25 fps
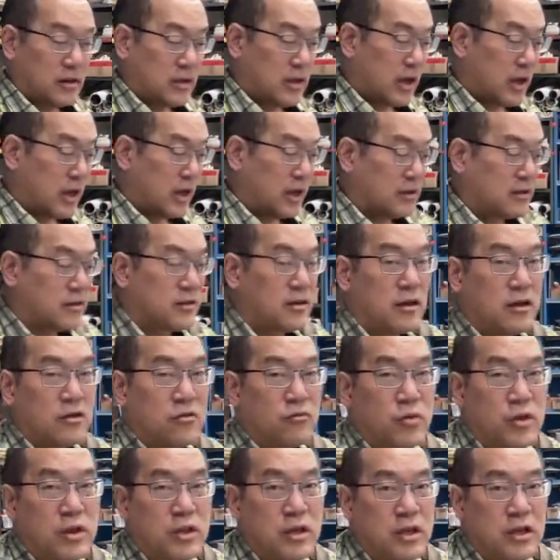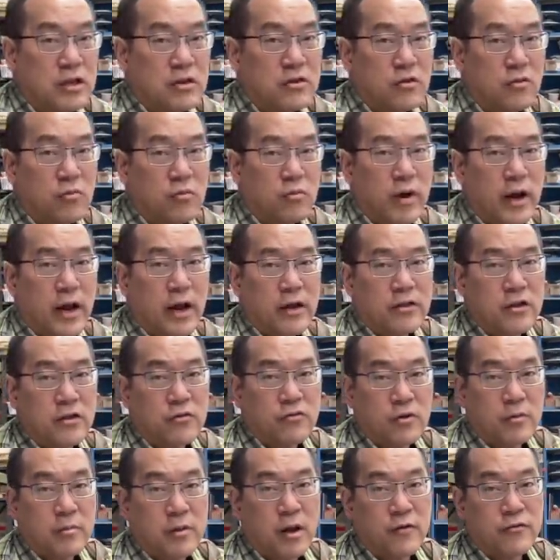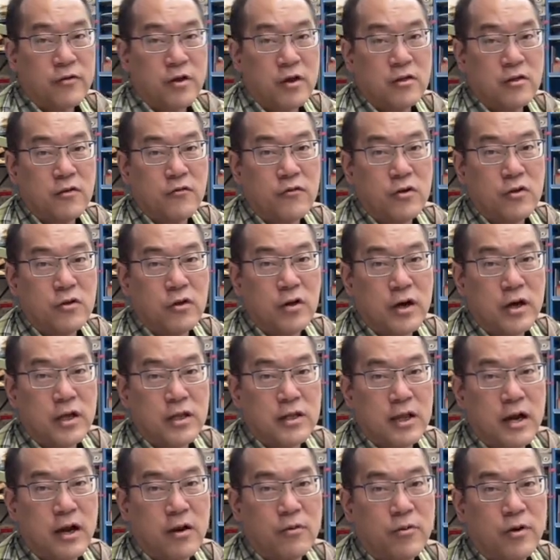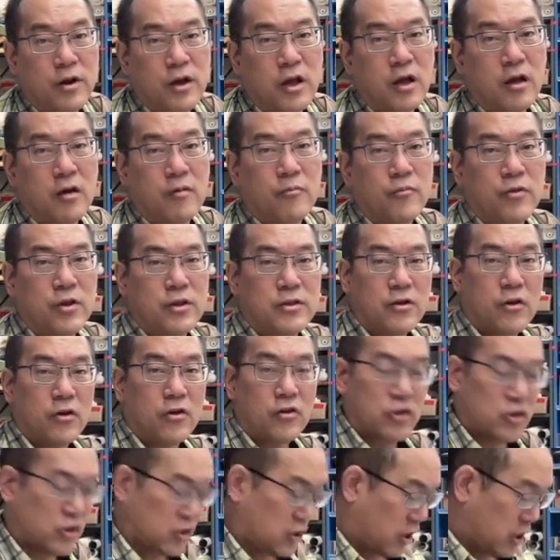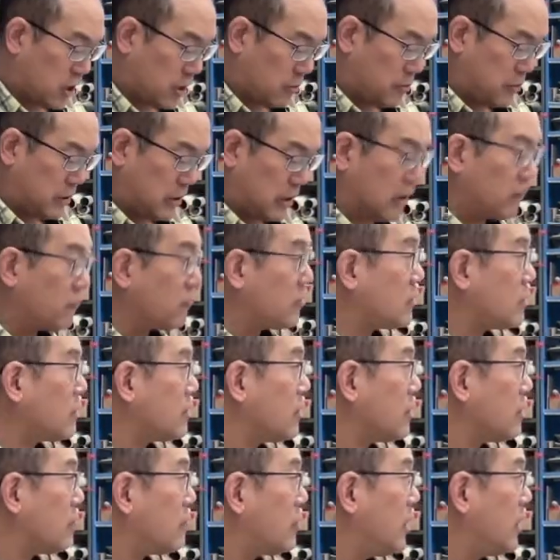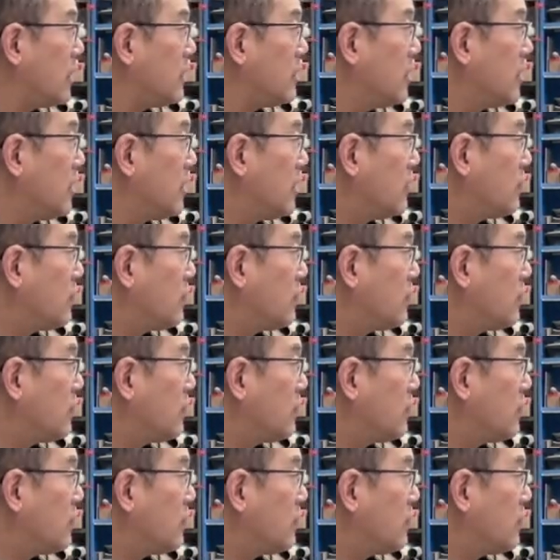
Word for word: next is we need to round this rim off because if you look at that rim, it's all sharp and everything, right?